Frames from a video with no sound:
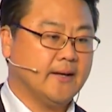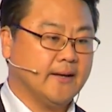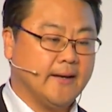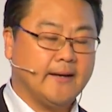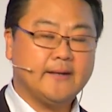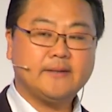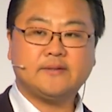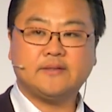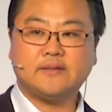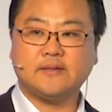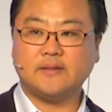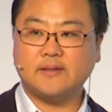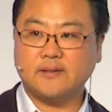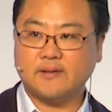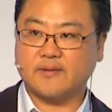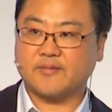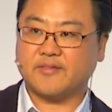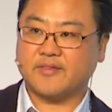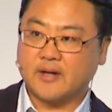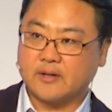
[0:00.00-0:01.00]

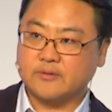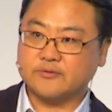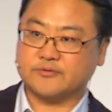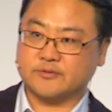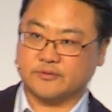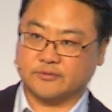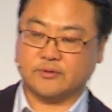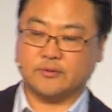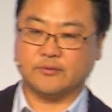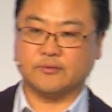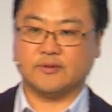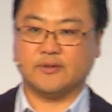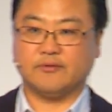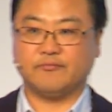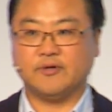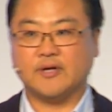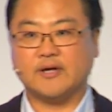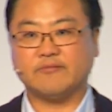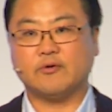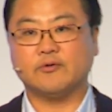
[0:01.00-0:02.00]
80,000 only.
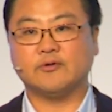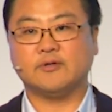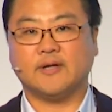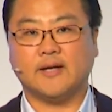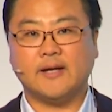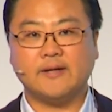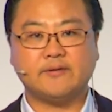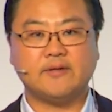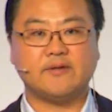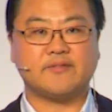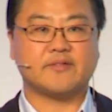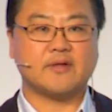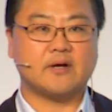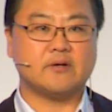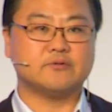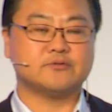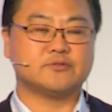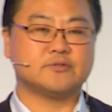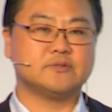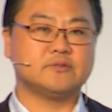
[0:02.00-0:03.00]
We have only
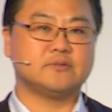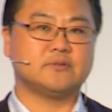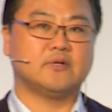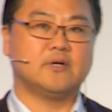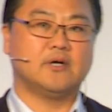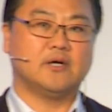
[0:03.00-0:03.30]
80,000,